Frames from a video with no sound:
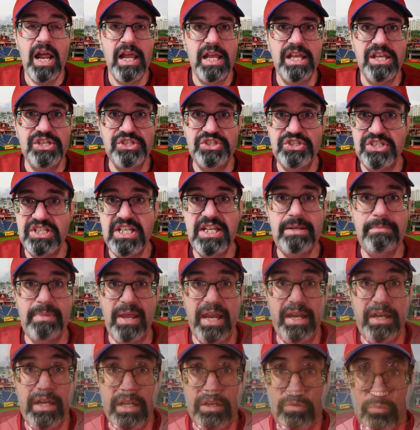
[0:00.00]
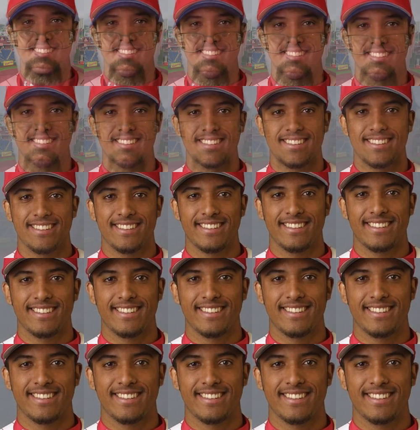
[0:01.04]
His teammate and roommate,
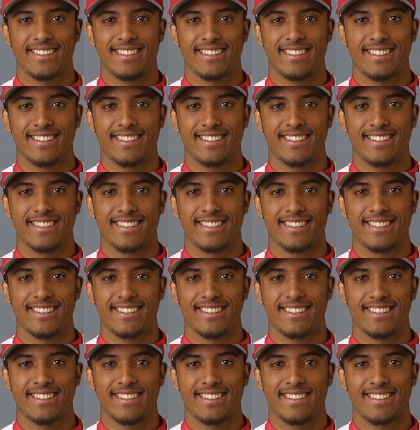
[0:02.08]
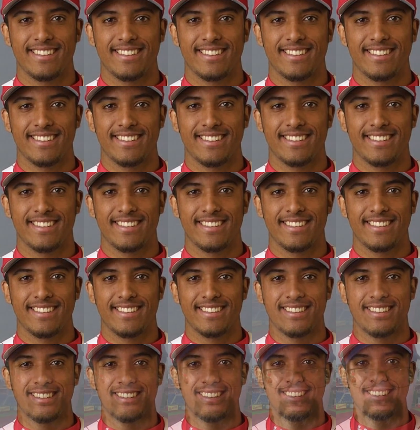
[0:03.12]
Anderson Machado, was amused
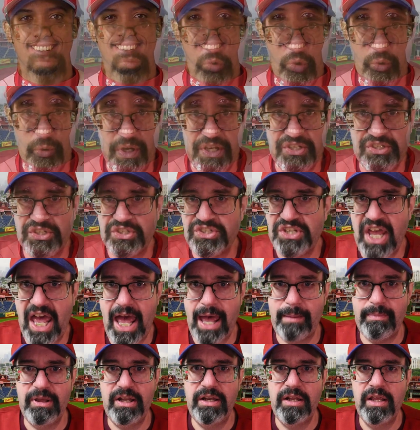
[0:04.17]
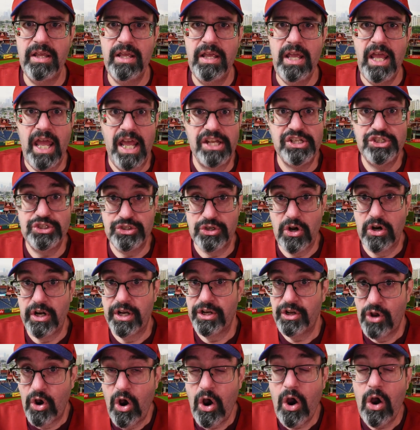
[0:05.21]
with Ruiz's habit and
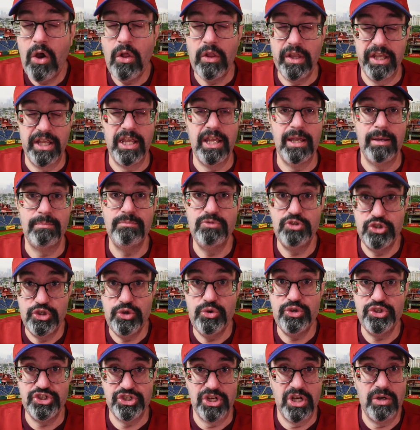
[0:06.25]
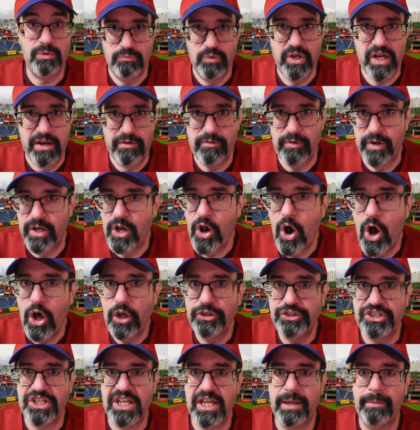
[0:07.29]
started calling him Chucha whenever he
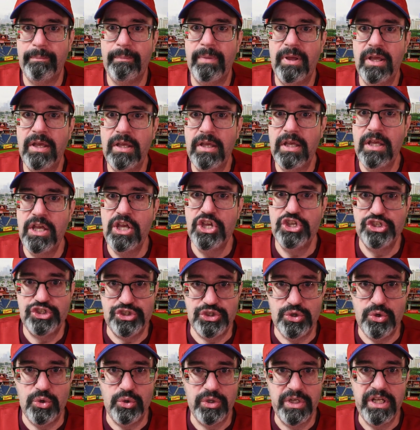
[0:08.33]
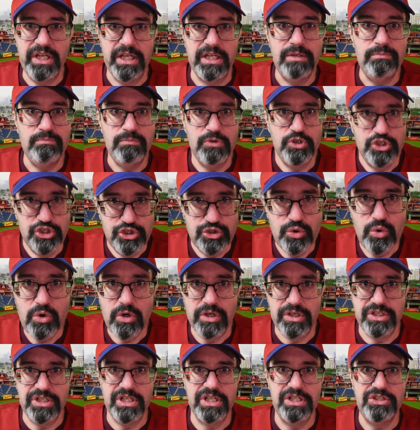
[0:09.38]
called to him. Soon he
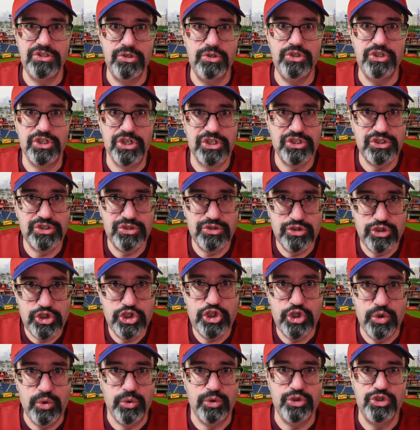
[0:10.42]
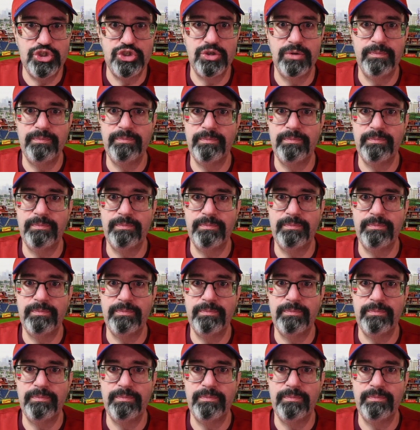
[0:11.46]
shortened it to just Chooch.